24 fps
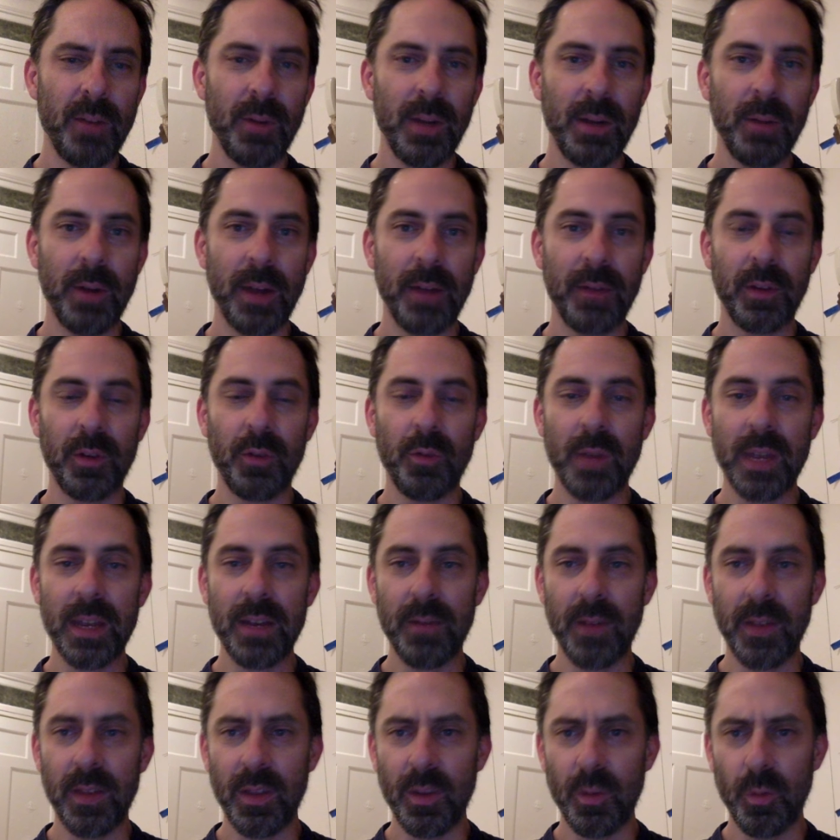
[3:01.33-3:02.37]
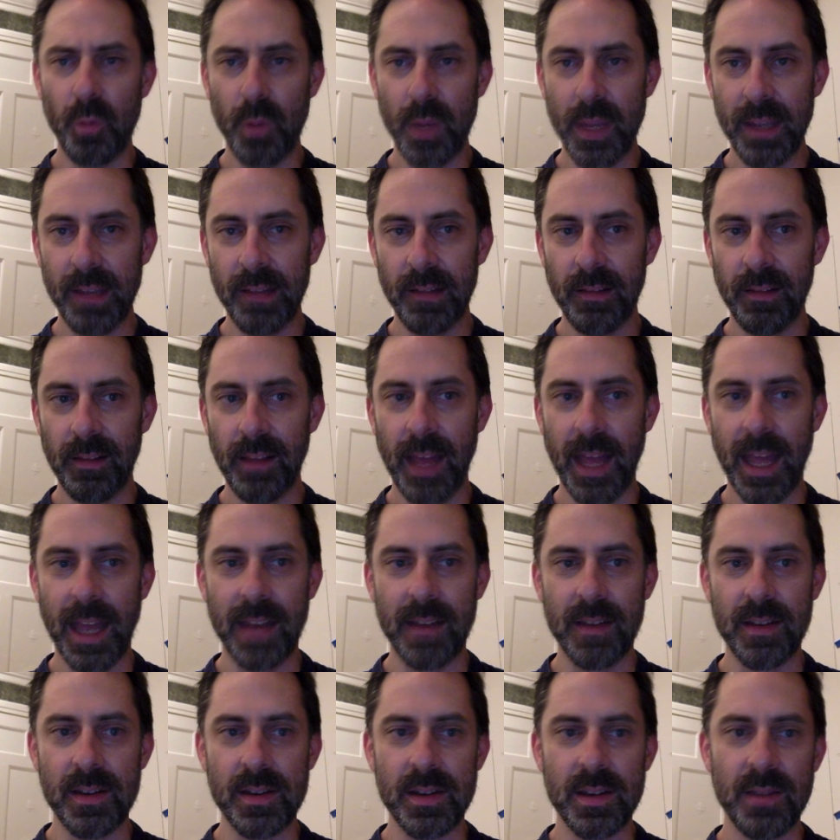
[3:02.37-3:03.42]
really want to have to reinvent the wheel
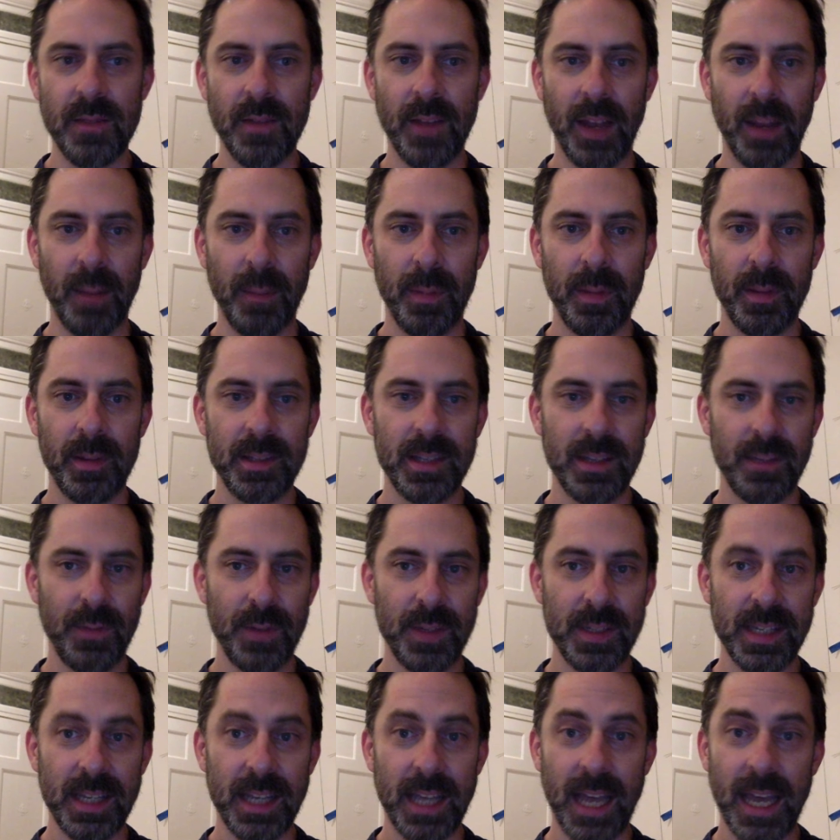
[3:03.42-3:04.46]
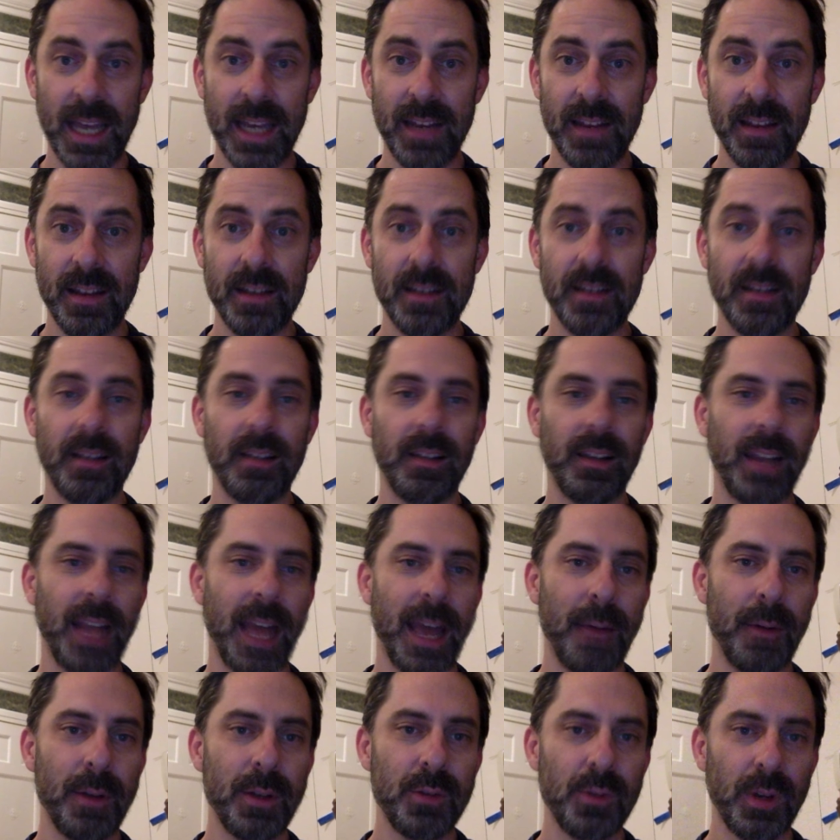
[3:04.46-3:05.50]
and develop sophisticated
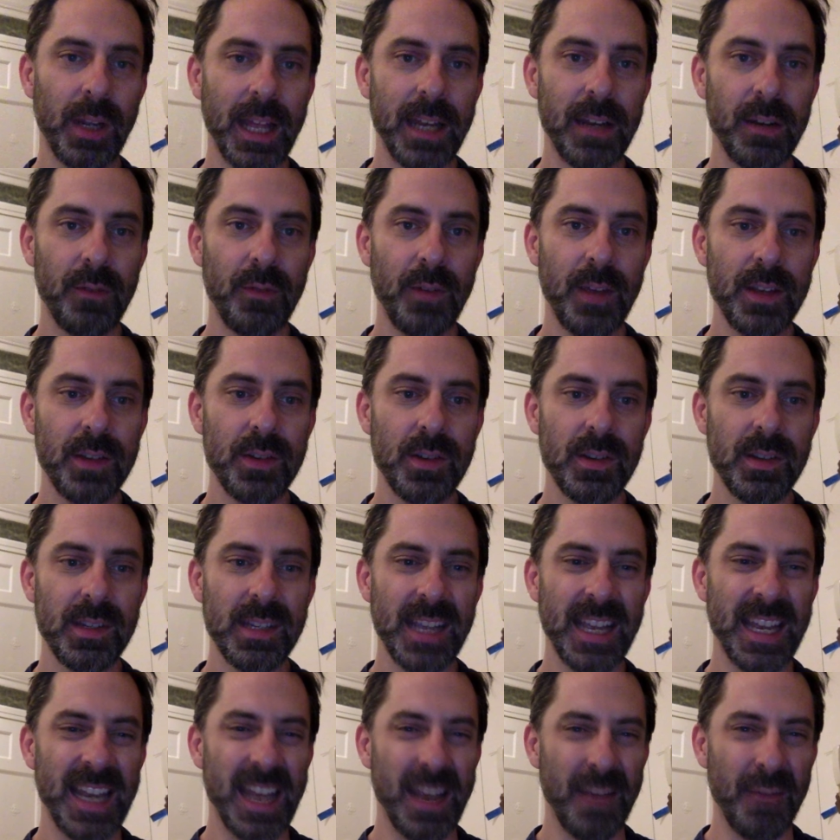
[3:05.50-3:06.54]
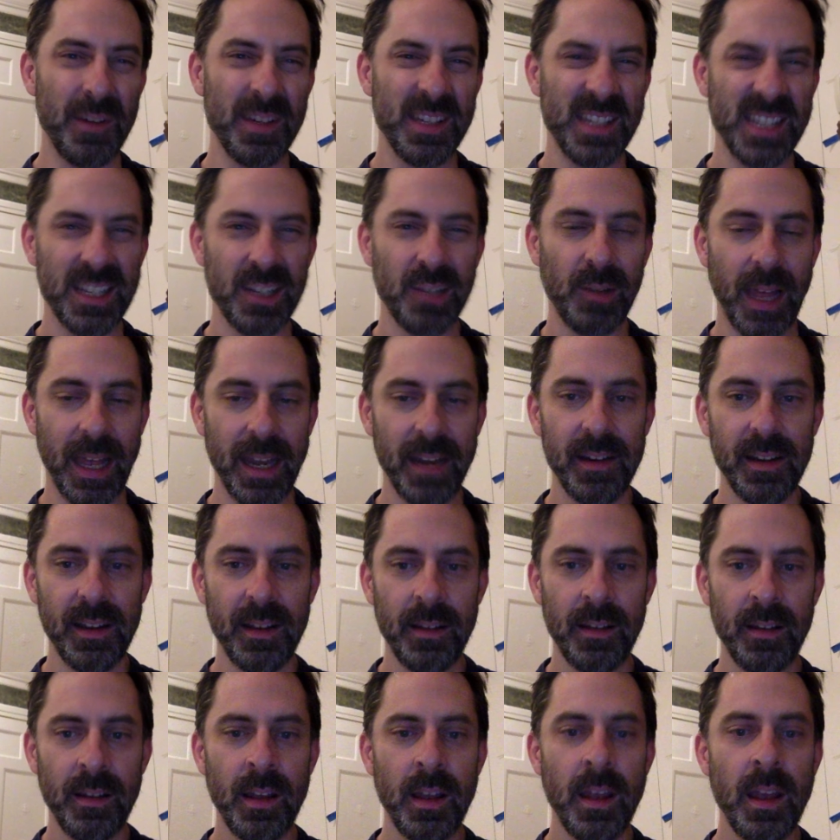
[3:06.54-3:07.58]
language-related features in every single editor.
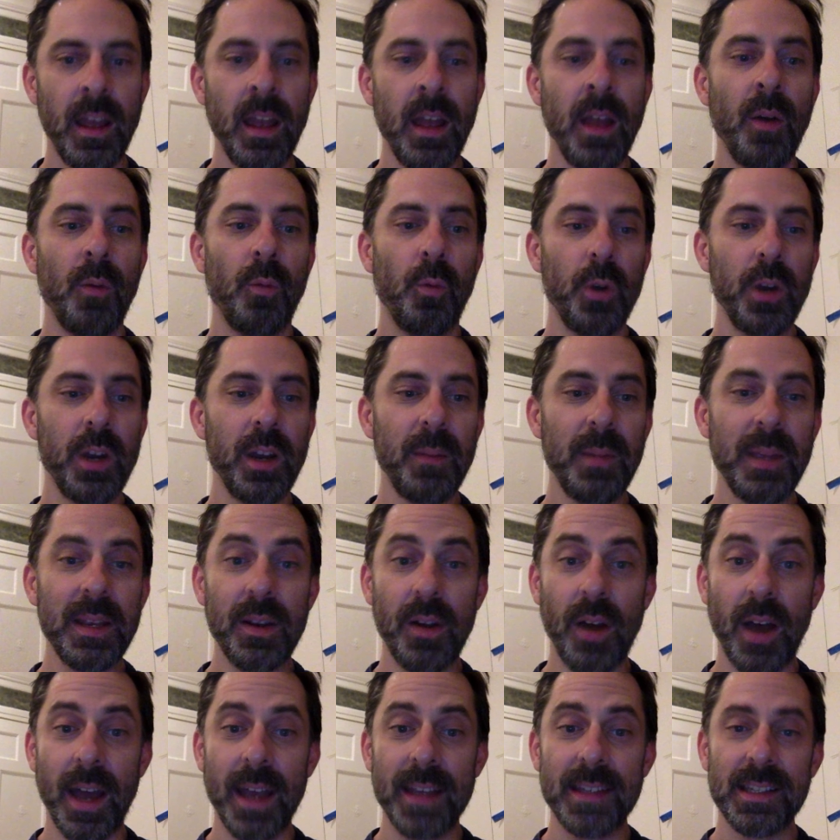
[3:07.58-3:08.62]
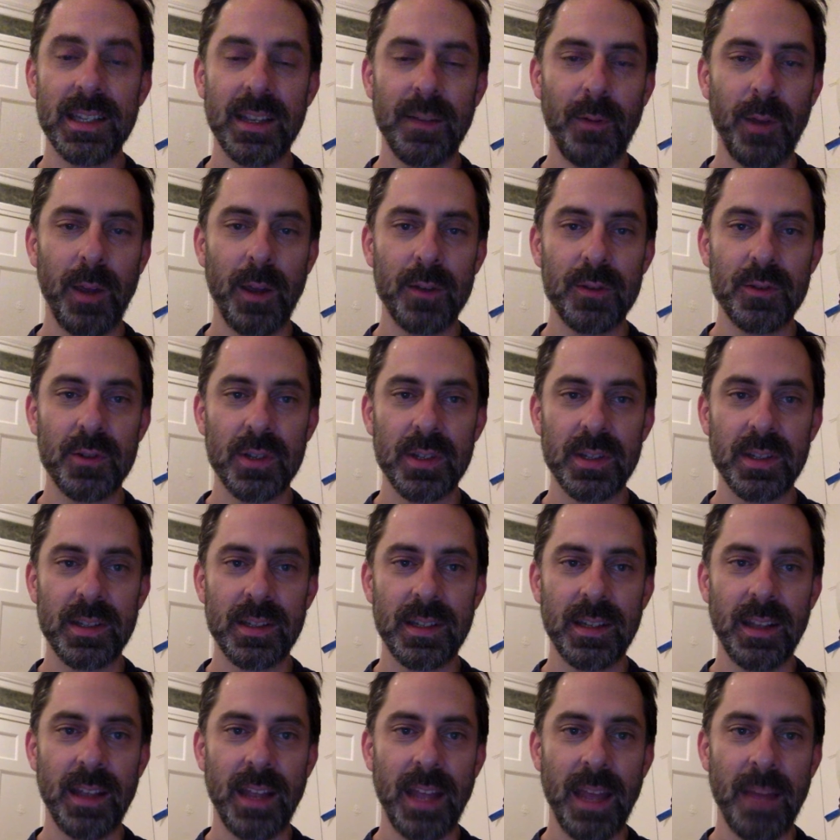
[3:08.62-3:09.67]
Wouldn't it be nice if we could
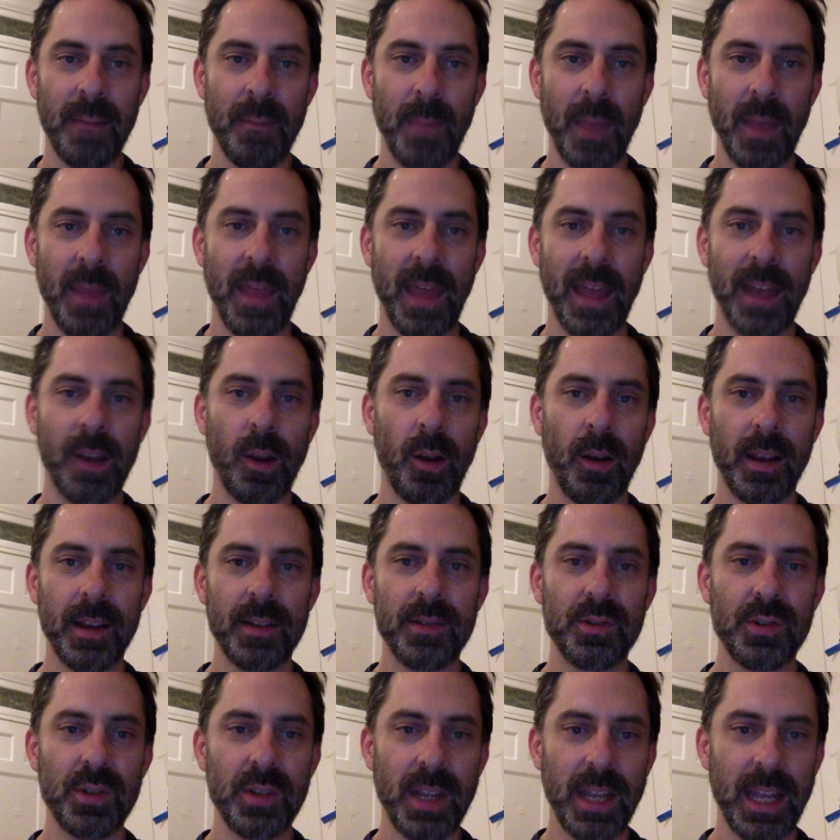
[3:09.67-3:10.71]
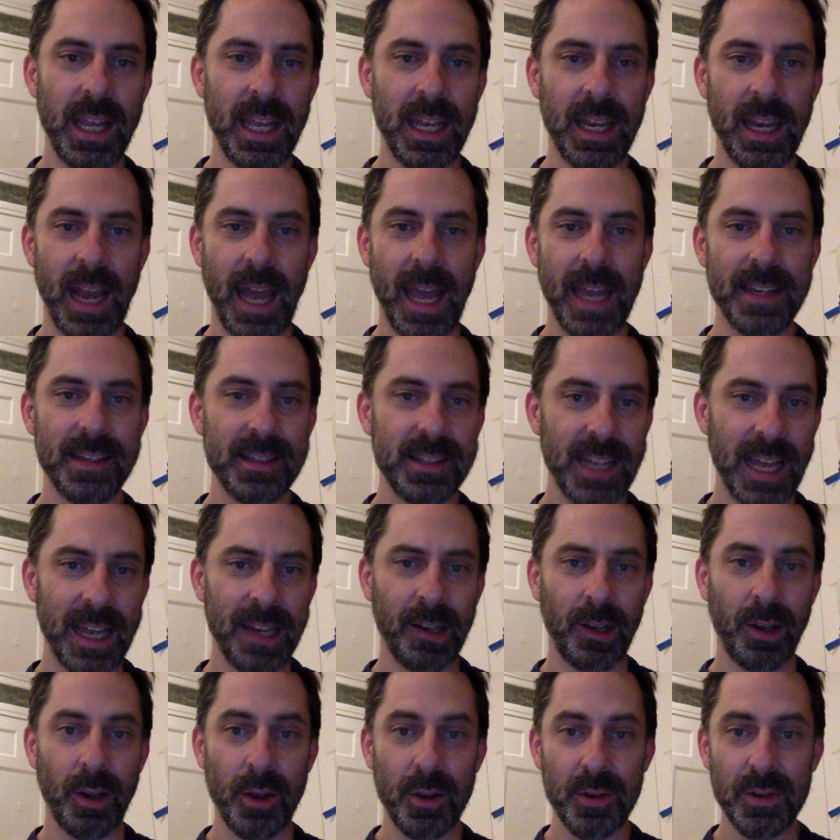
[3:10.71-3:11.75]
just embed that knowledge in a
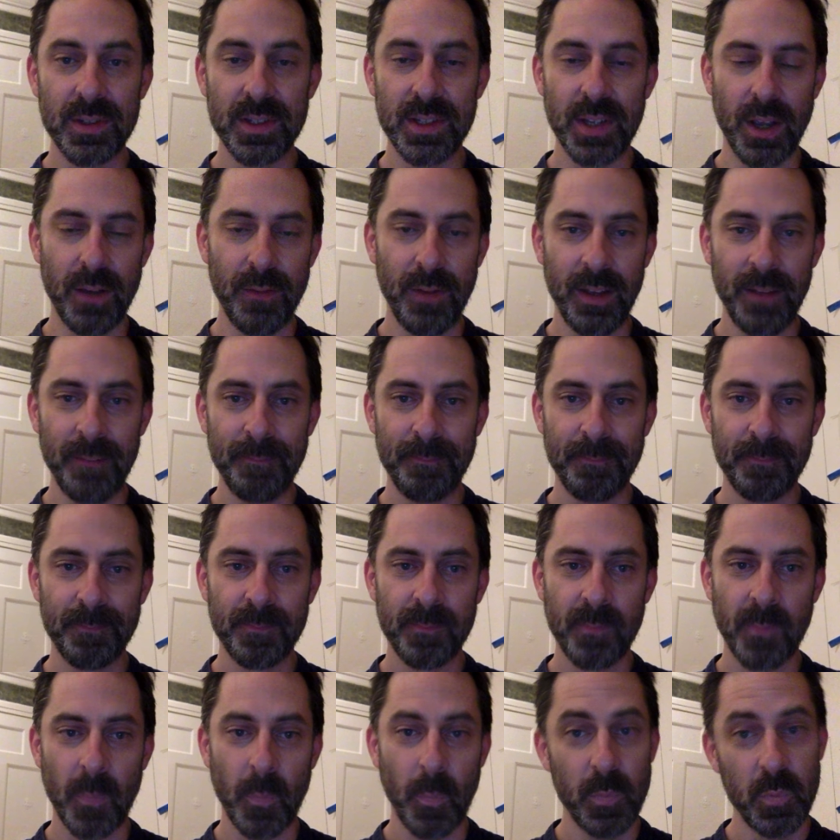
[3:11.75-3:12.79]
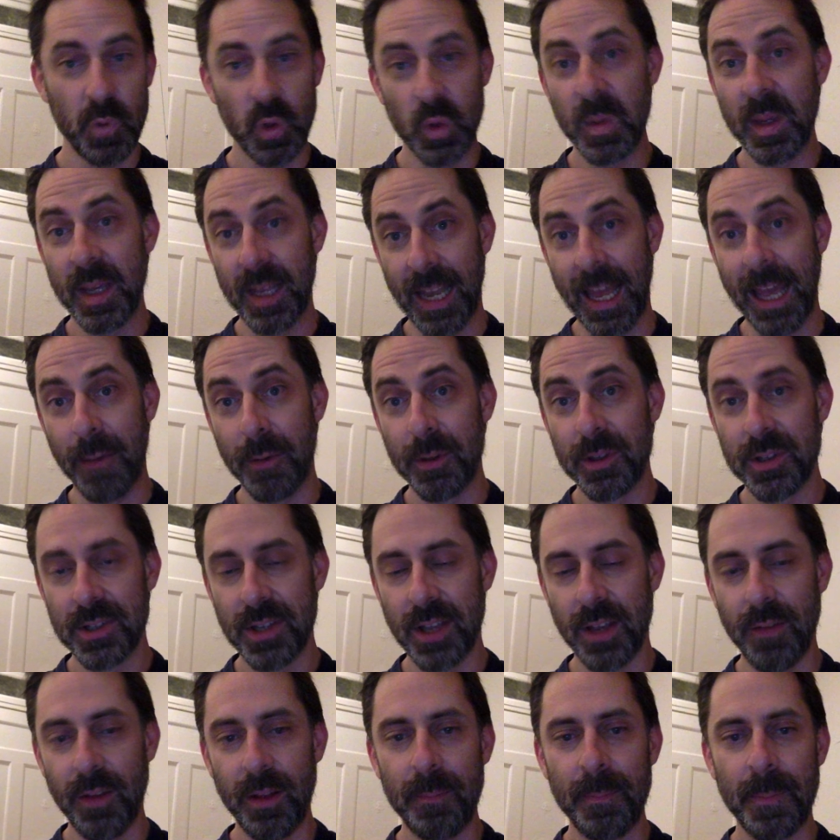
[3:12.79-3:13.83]
standalone server, which would be a language
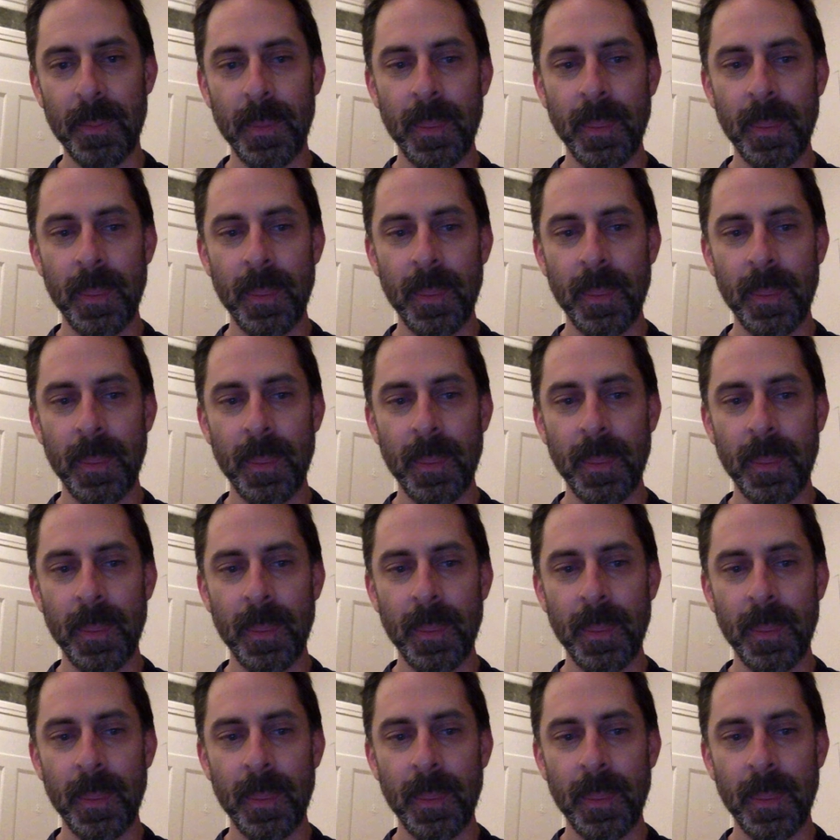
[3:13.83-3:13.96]
server,